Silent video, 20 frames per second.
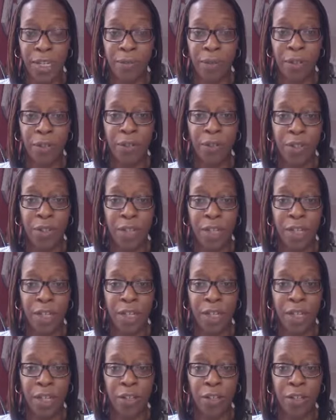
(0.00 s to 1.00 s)
because she
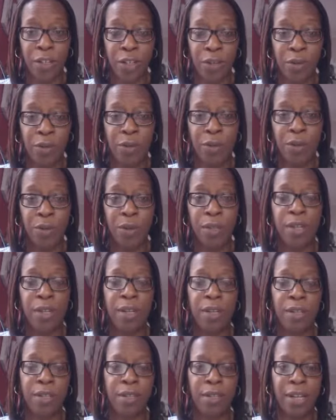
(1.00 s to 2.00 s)
knew,
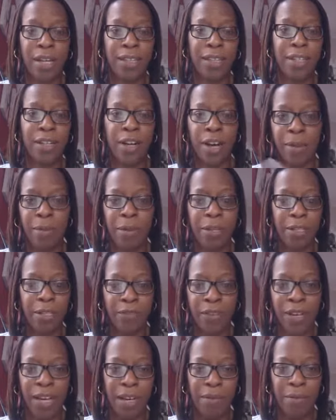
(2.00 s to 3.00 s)
like, the timings
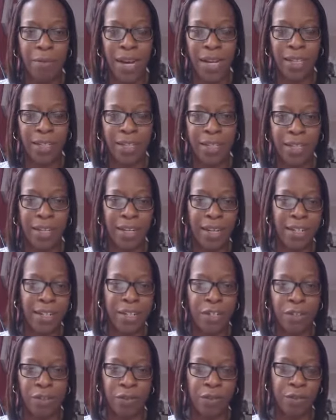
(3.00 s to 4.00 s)
of getting back to collect
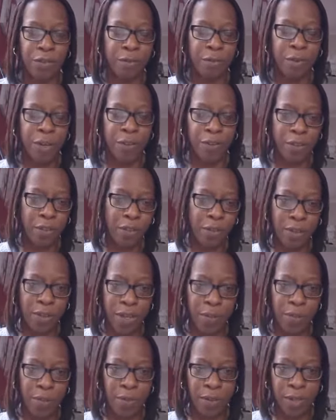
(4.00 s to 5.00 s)
her children from after school
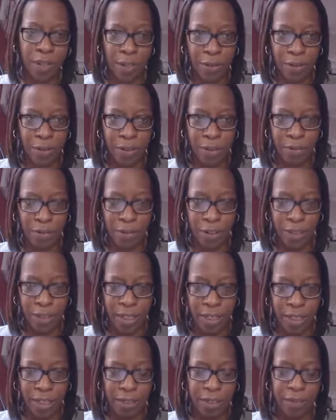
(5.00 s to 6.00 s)
club and all those good
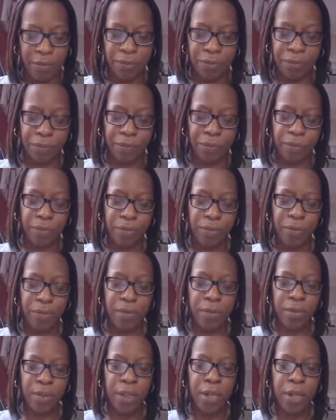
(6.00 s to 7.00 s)
things.
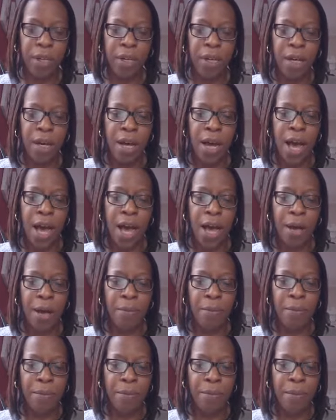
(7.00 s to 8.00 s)

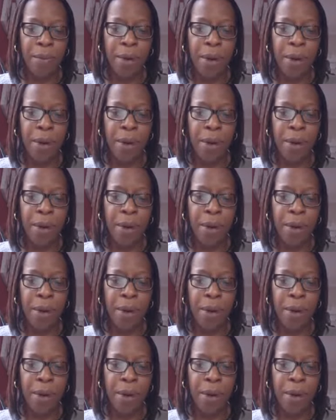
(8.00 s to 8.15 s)
Um,